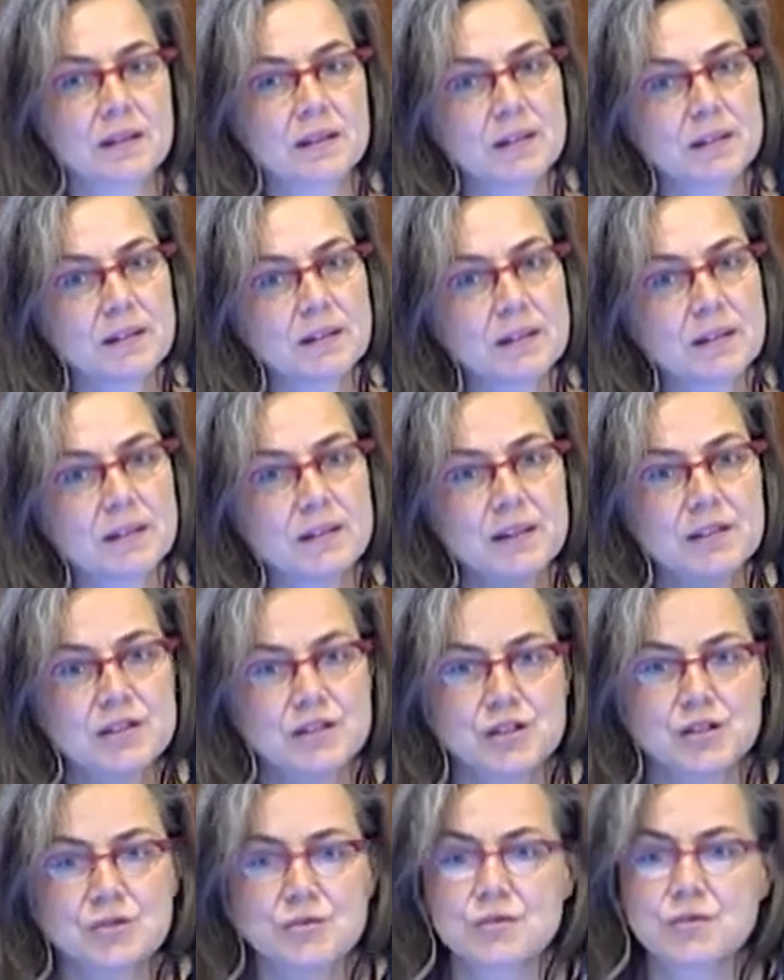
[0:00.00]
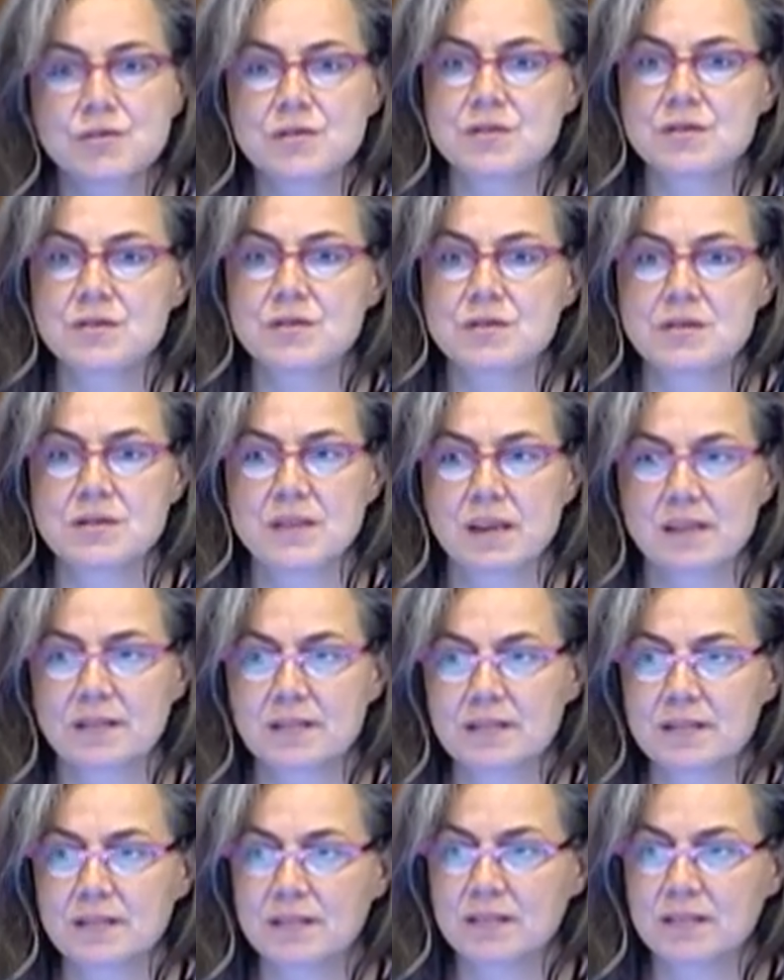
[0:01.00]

uh, issues that